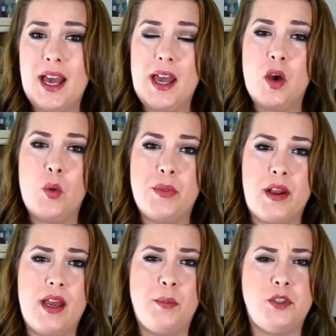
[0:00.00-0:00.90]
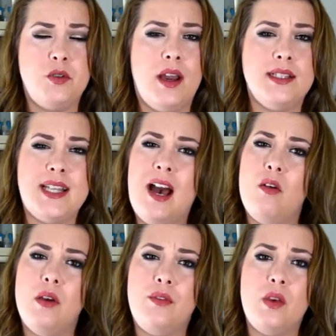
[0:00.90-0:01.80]
I hope that I helped you guys
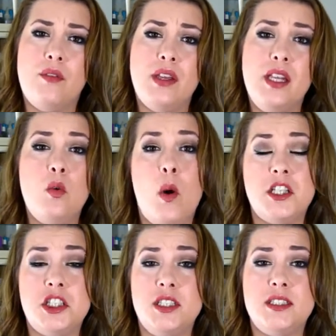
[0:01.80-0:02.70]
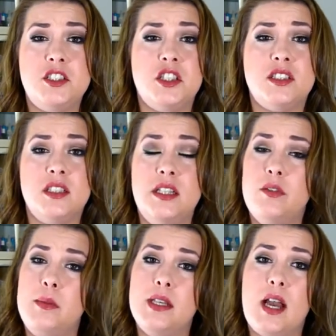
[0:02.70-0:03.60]
out. If you have any questions, just leave
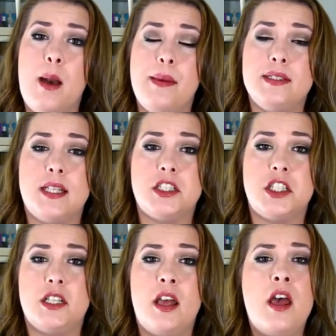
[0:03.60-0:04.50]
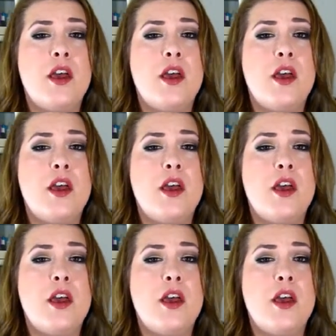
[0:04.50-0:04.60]
them in the comment section.